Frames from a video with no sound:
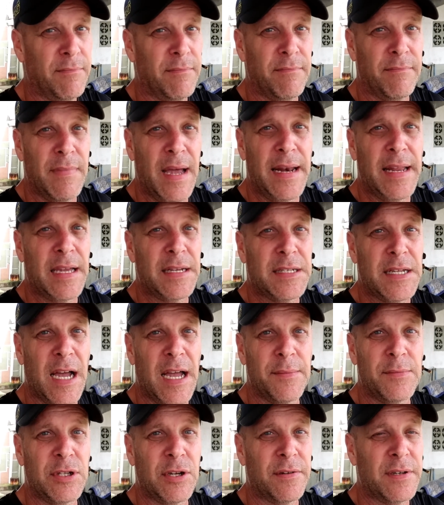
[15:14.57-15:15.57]
many a
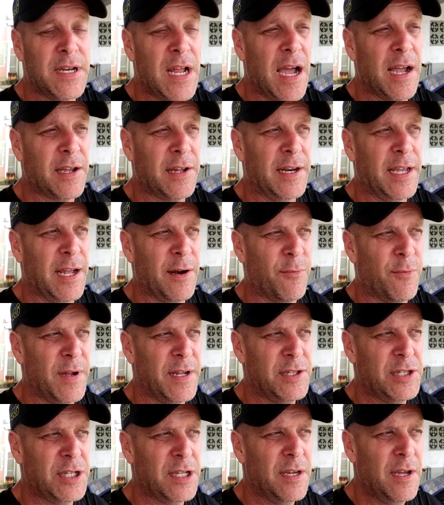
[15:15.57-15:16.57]
times you're not going to get
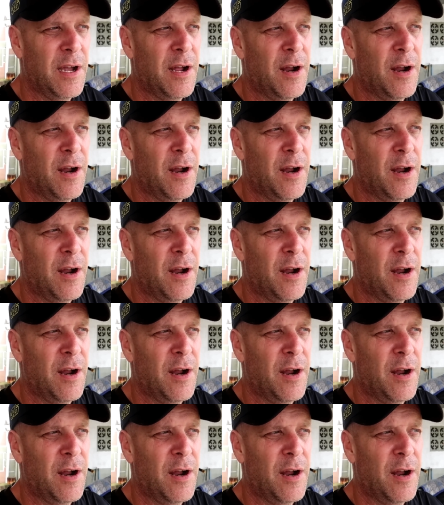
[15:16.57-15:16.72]
rich